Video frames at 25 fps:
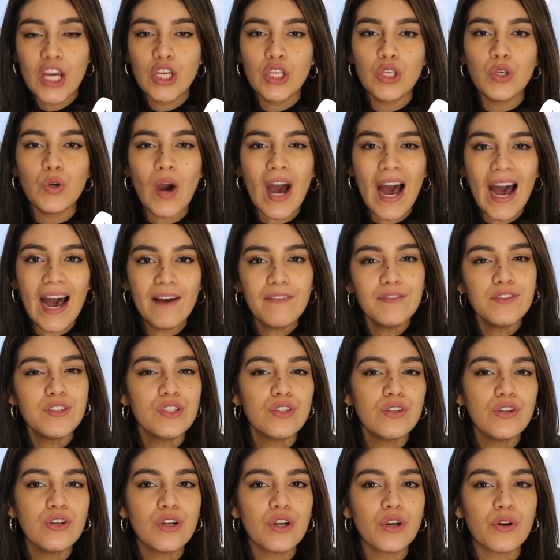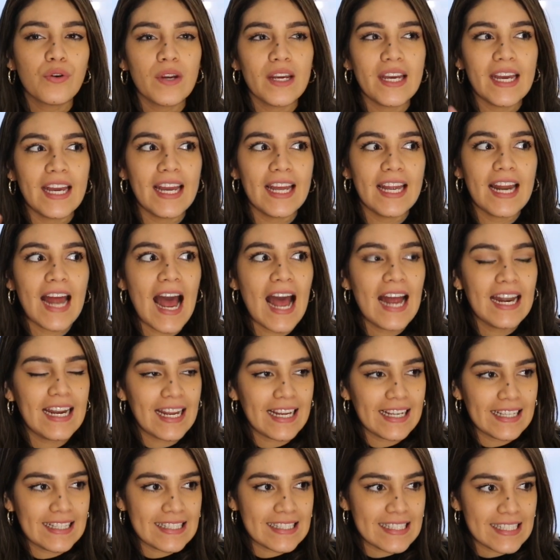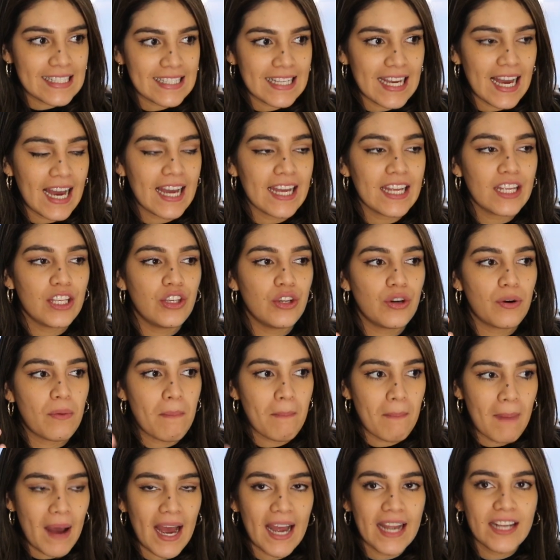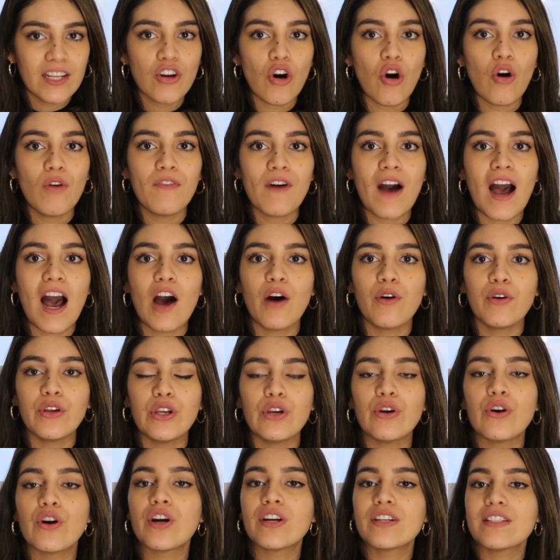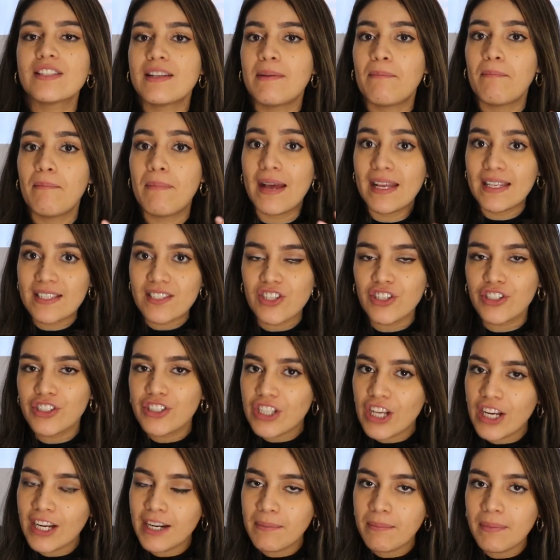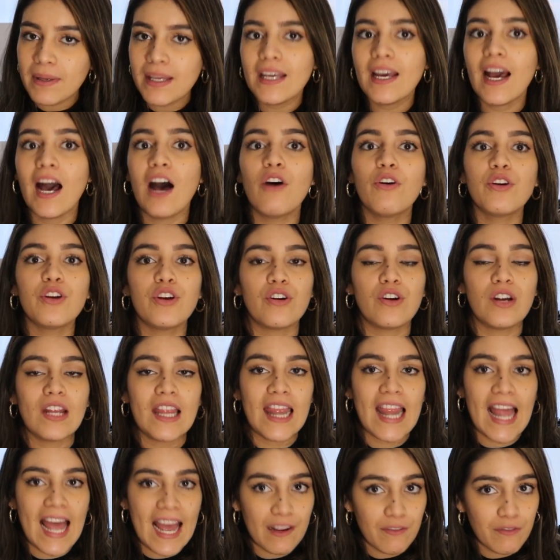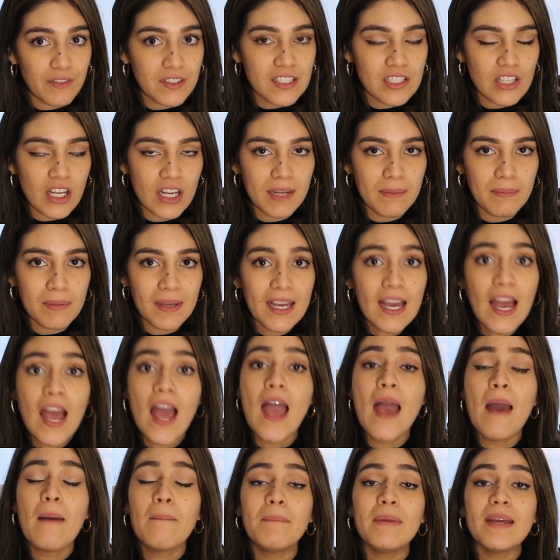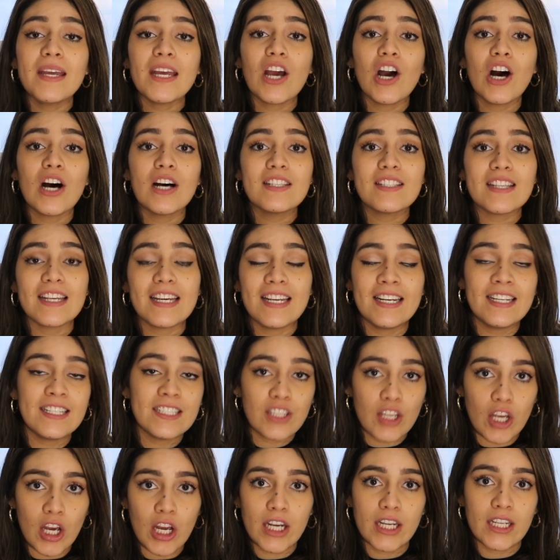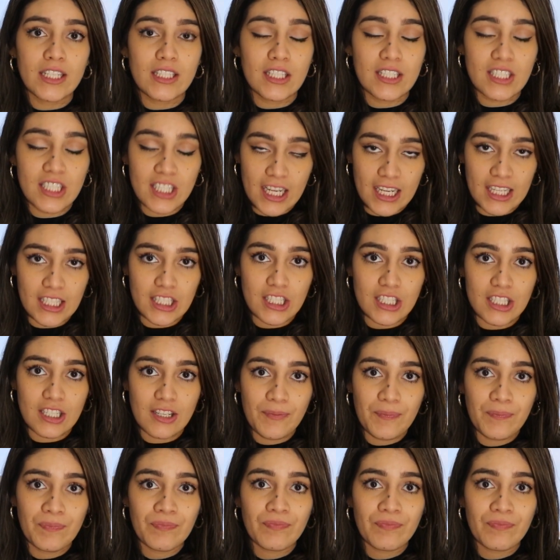You have to create an idea in your mind of how your semester is gonna be, how your life is gonna be, because it is gonna change.